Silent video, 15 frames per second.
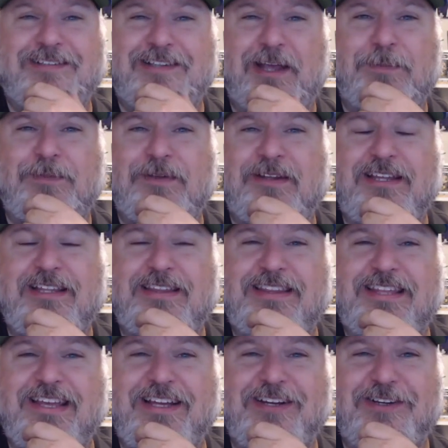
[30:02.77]
up
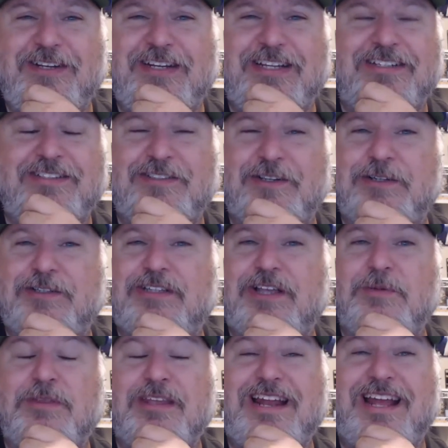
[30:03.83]
anything on this or
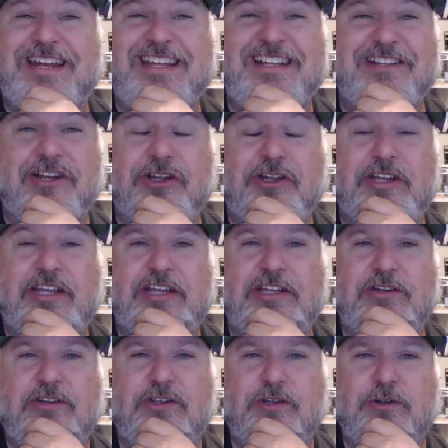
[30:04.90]
something I need to look
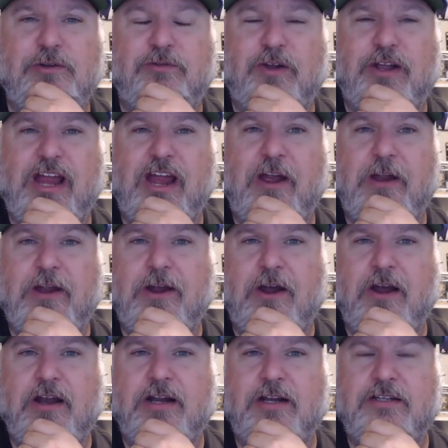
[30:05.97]
into for Gary
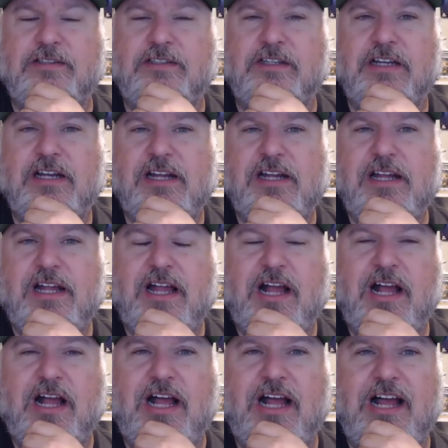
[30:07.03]
Carter's.
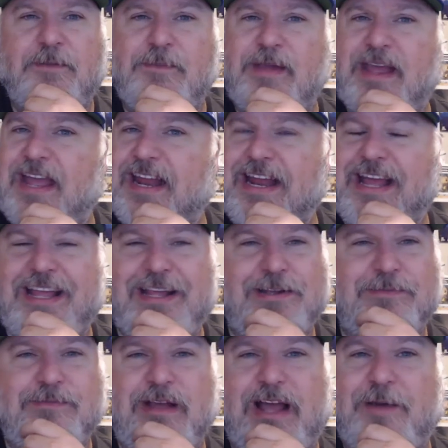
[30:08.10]
Man,
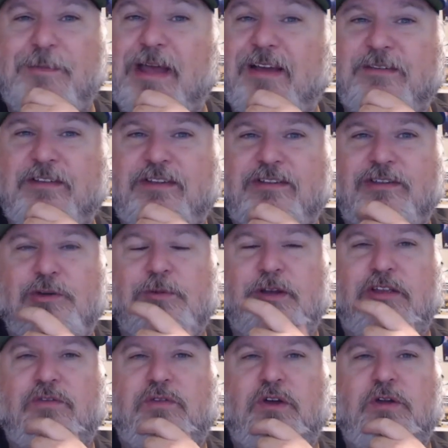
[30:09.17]
I'm having so
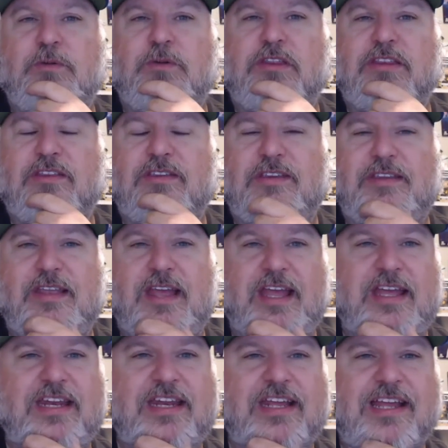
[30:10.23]
much fun with this set,
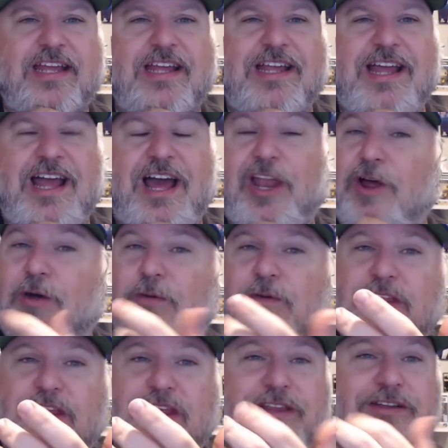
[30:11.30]
along with
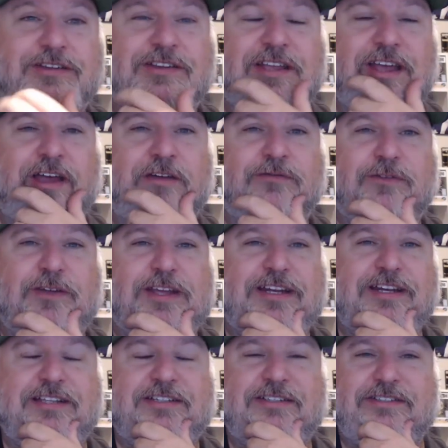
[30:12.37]
other stuff. And
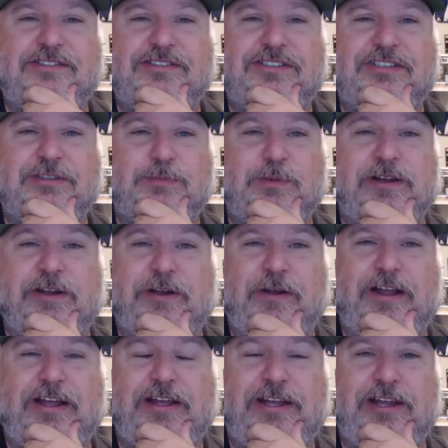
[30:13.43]
it's just been a
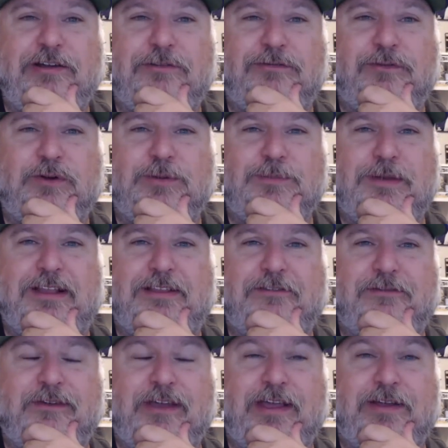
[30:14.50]
great year for a Mets
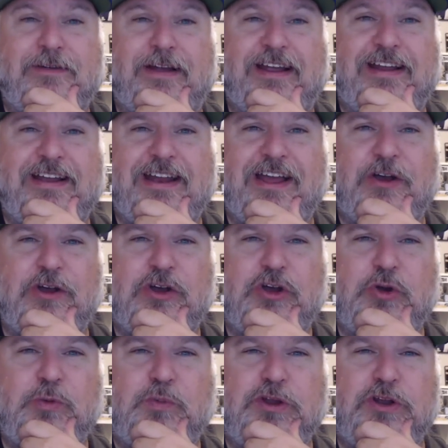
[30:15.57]
fan right now. I
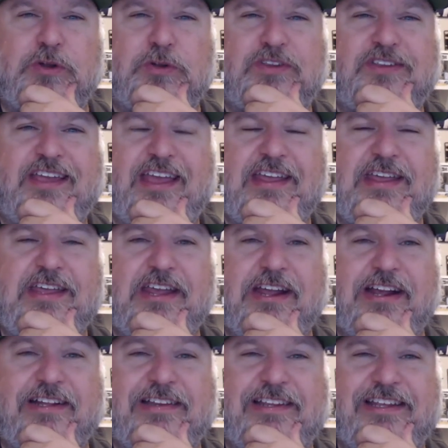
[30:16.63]
hope we don't tank
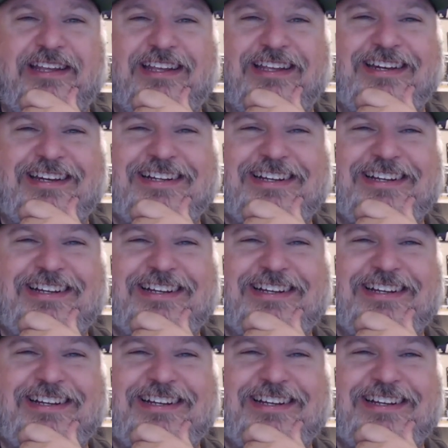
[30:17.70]
here at the end.